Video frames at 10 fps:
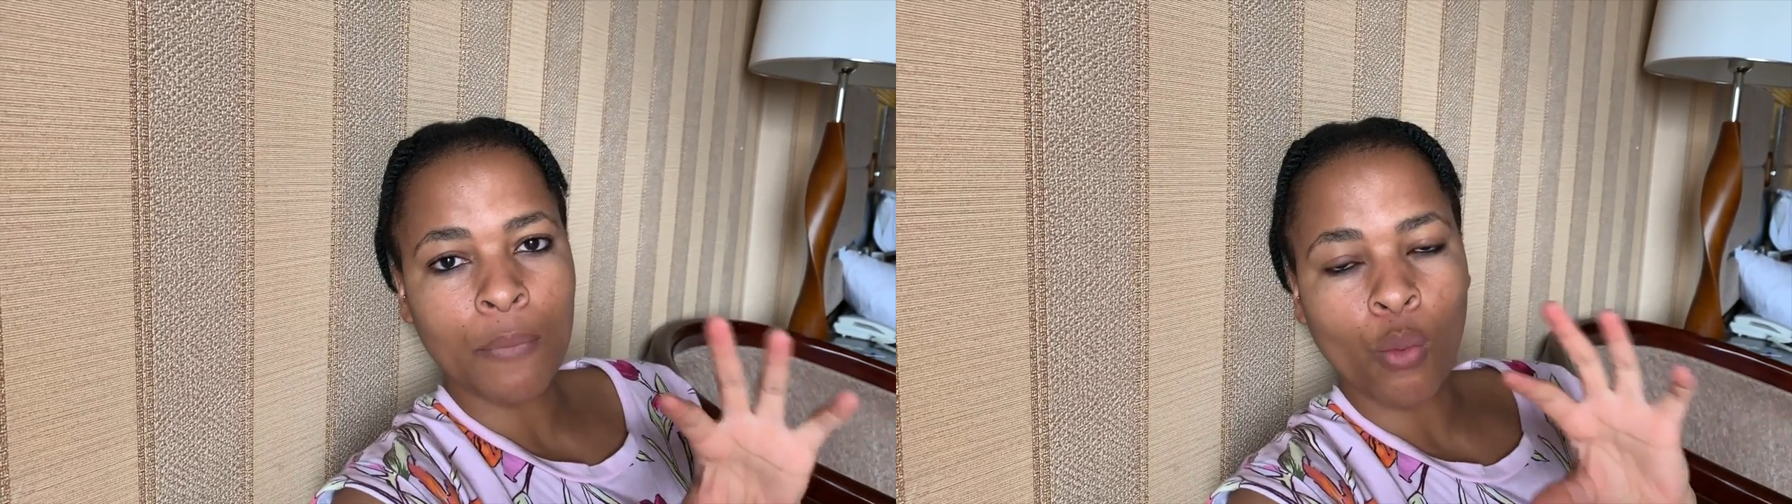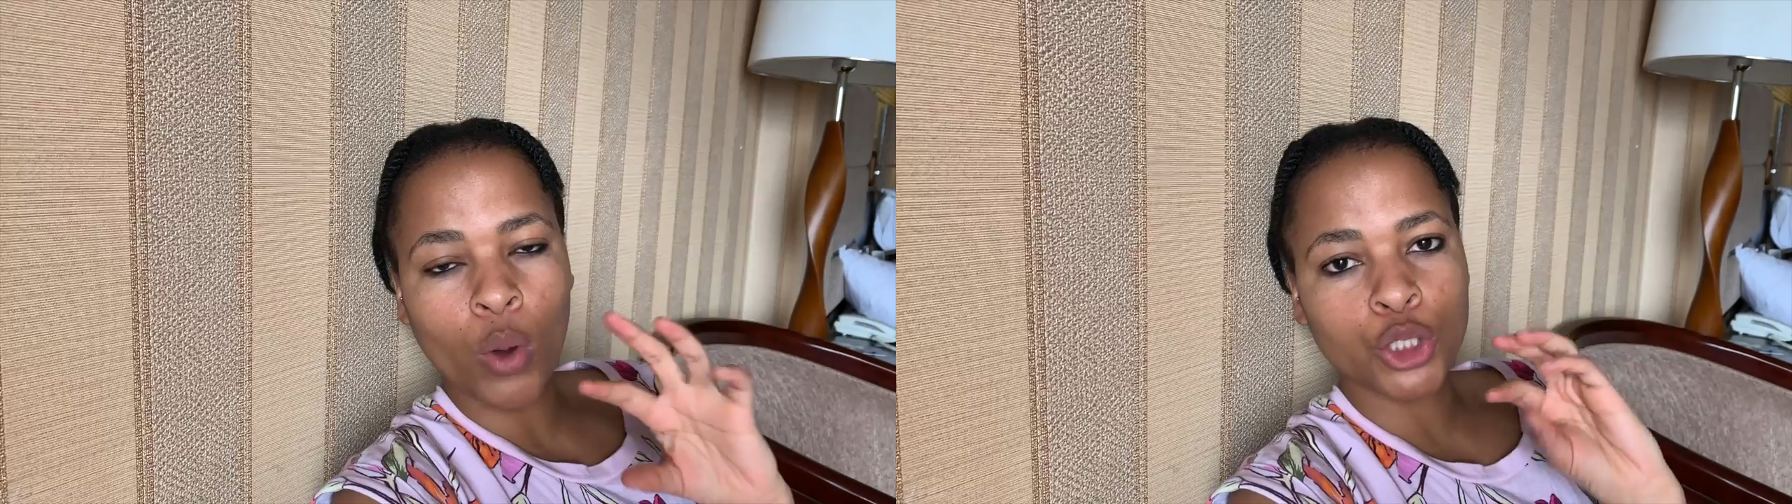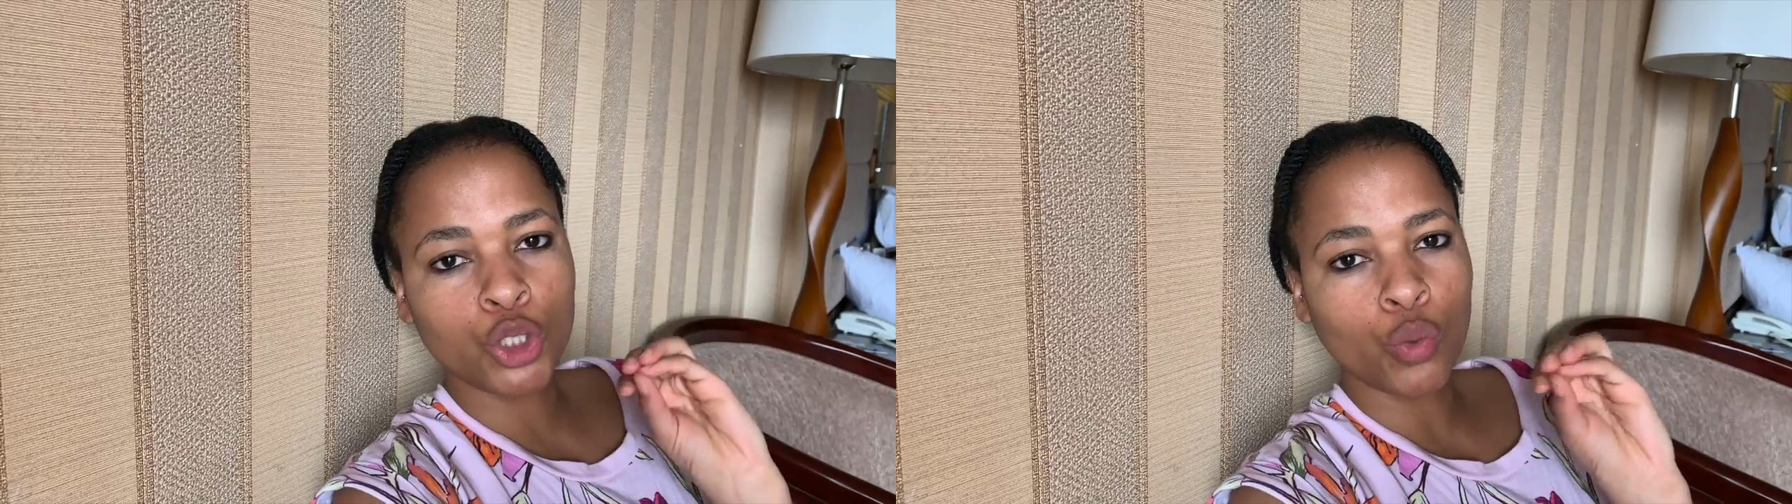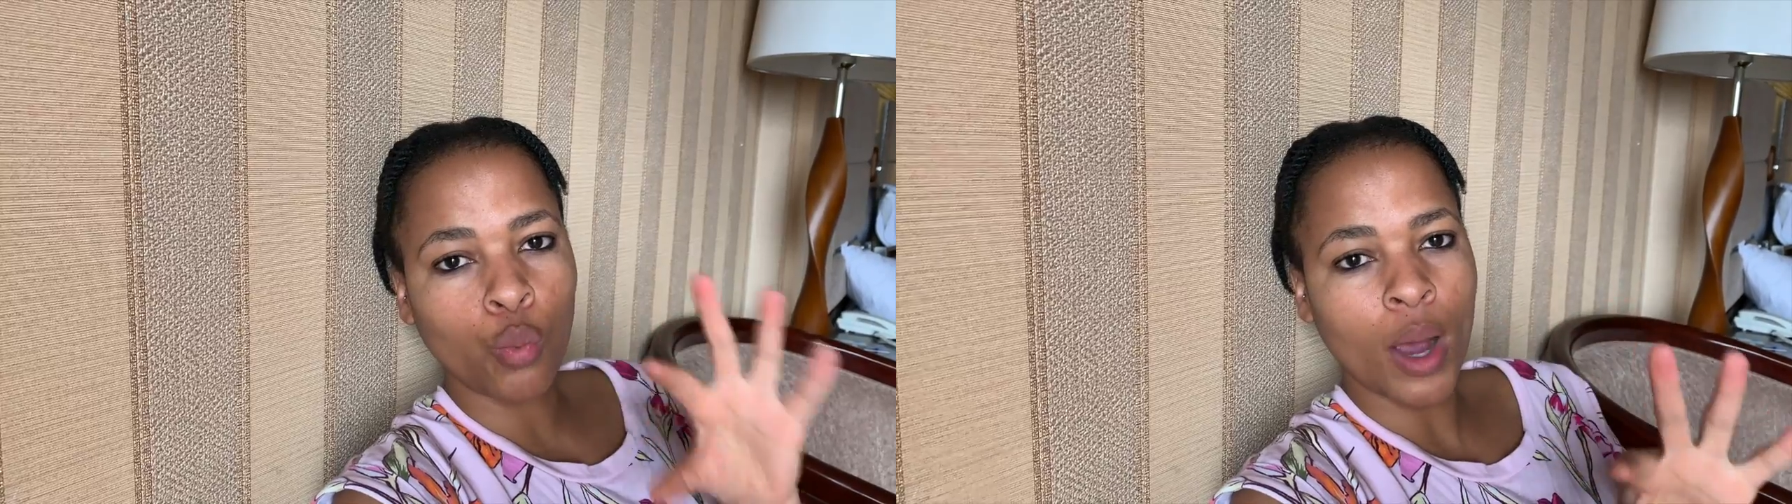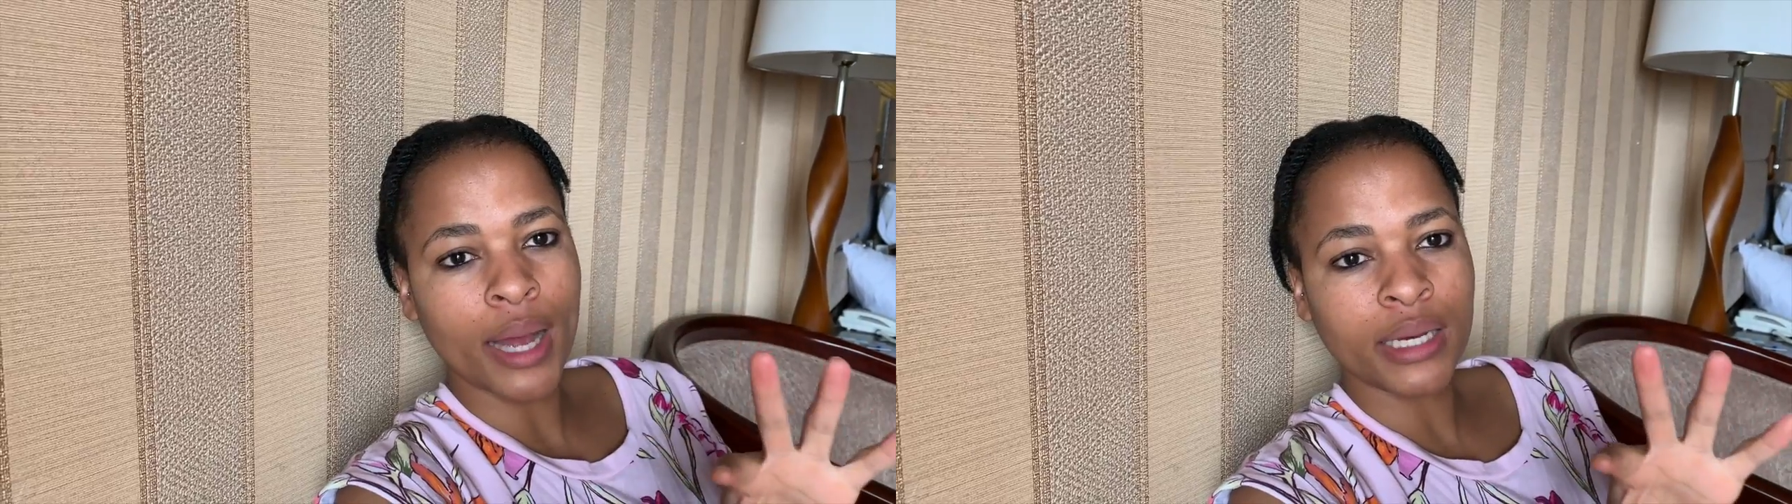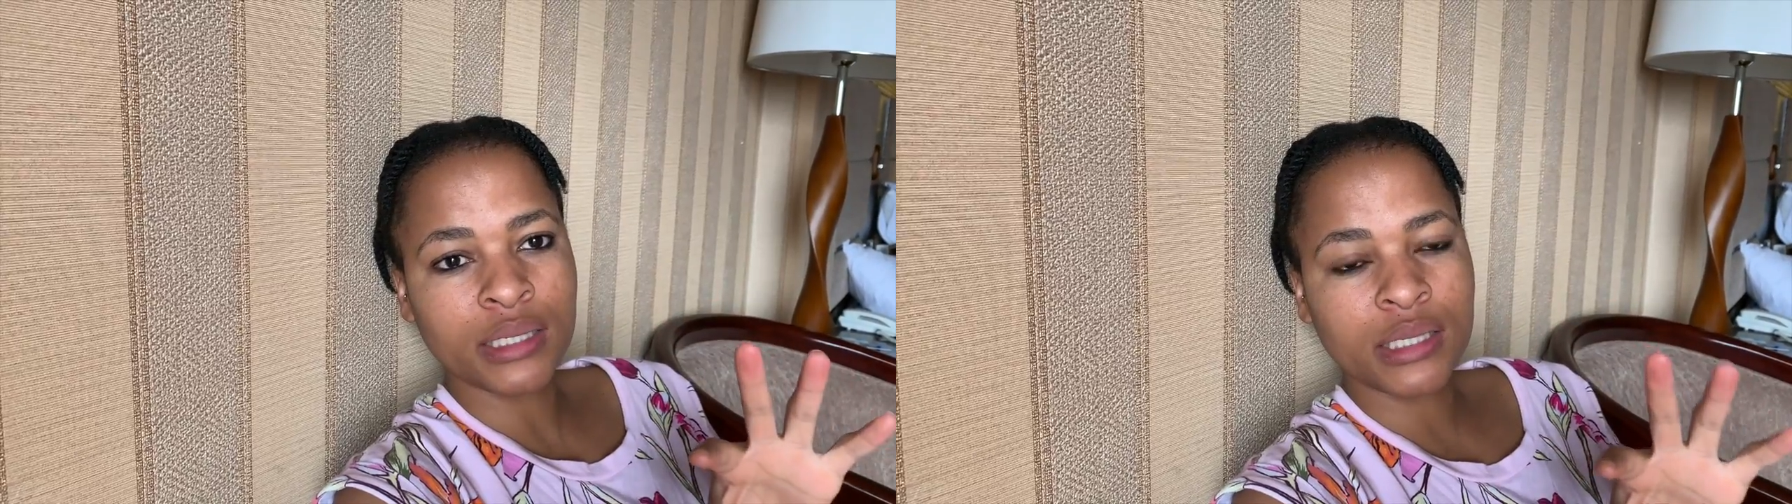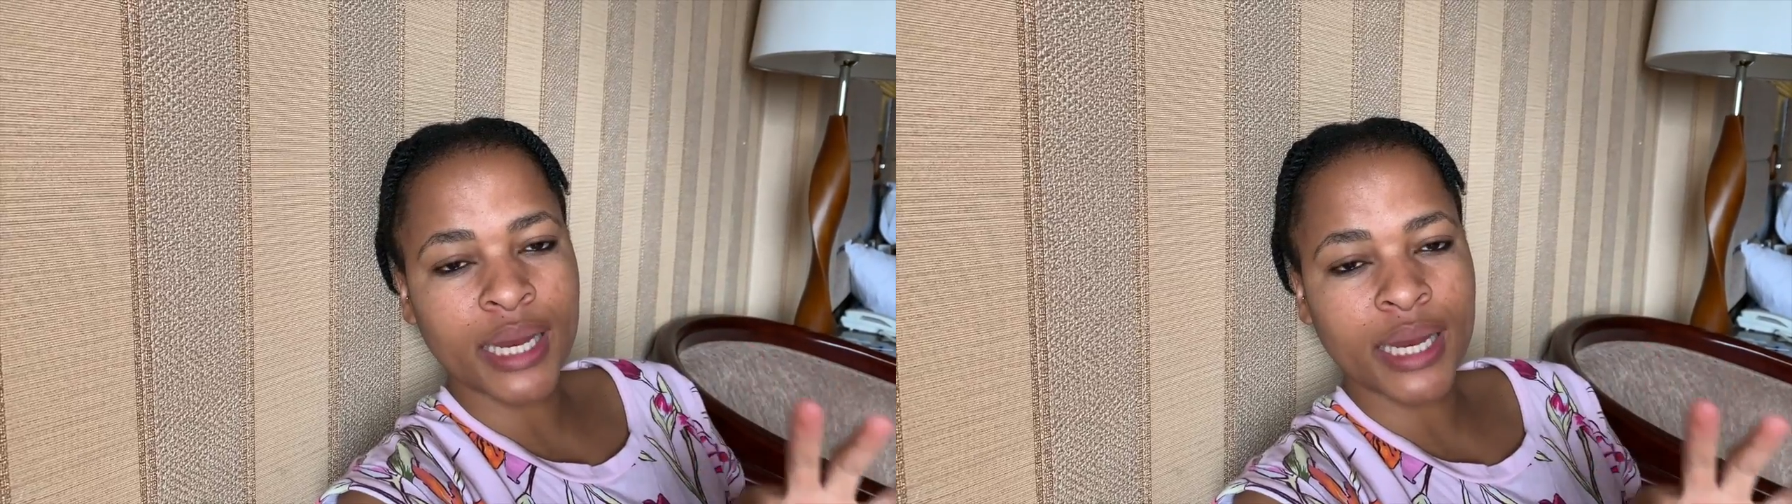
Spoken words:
what you want.